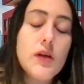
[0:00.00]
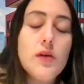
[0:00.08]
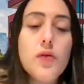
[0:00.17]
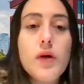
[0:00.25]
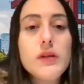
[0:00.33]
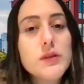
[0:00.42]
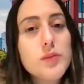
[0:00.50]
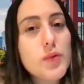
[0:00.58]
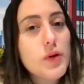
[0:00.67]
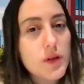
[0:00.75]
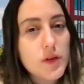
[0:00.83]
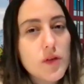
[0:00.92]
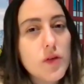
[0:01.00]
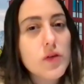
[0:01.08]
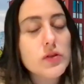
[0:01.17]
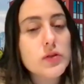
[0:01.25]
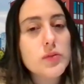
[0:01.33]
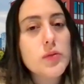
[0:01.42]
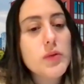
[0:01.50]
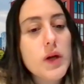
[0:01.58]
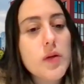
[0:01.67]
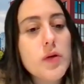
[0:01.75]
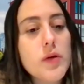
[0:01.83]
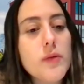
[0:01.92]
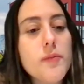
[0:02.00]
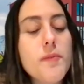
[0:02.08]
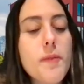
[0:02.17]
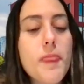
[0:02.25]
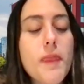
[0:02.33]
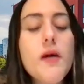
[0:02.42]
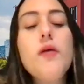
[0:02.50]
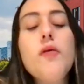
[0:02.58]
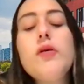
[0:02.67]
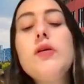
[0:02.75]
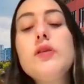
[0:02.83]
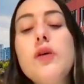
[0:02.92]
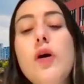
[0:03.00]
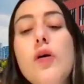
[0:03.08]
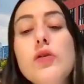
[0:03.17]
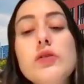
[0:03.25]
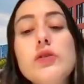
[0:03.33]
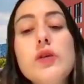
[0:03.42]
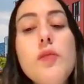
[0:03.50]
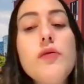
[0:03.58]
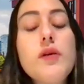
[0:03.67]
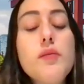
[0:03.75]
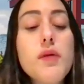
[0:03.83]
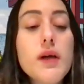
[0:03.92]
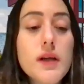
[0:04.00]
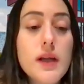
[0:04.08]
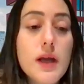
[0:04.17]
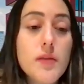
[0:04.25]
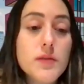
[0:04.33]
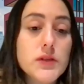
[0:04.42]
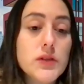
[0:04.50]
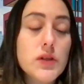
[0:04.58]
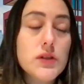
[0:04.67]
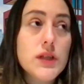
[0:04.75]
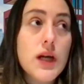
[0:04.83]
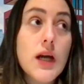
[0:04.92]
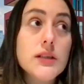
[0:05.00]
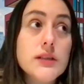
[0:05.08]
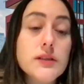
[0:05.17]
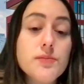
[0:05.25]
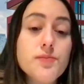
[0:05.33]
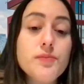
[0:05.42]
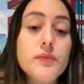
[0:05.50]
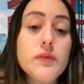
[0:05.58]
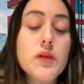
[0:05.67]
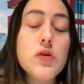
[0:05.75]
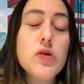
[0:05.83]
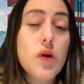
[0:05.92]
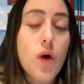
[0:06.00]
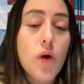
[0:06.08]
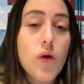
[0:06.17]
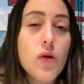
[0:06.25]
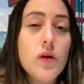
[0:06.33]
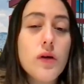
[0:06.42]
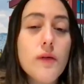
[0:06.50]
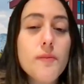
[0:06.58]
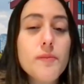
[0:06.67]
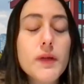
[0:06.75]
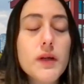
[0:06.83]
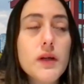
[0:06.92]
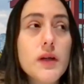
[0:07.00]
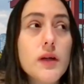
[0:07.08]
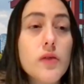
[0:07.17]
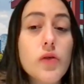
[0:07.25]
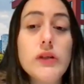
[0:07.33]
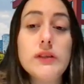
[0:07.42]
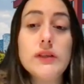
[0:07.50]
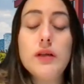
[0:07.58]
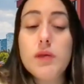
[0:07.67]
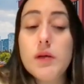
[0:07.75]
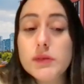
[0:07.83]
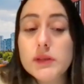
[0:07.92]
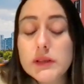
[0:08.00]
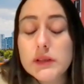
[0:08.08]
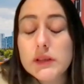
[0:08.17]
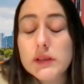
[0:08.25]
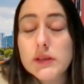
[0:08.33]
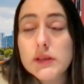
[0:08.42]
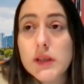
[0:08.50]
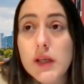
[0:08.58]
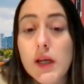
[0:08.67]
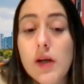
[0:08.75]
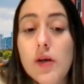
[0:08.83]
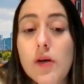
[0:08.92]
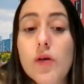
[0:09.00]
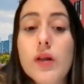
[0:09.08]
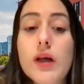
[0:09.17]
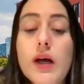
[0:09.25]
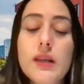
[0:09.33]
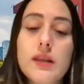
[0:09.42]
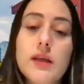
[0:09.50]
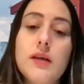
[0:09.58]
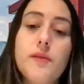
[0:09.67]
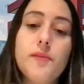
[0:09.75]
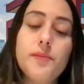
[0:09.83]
Why is important our consumer behavior? We all know some of the big names such as New Coke, Crystal Pepsi, Colgate,